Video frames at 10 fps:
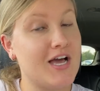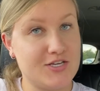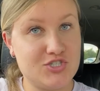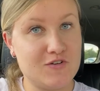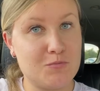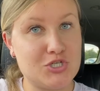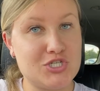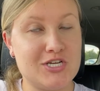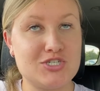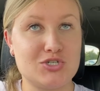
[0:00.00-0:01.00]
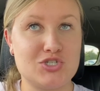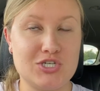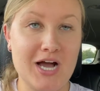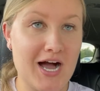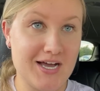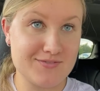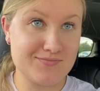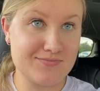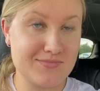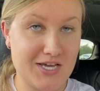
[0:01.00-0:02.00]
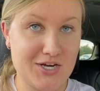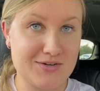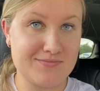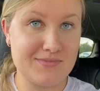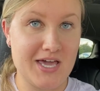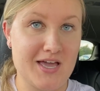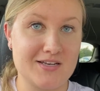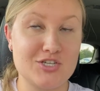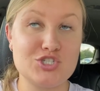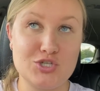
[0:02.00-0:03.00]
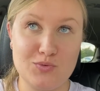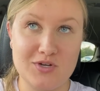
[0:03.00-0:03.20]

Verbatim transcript: I should have pushed it until she got there and she would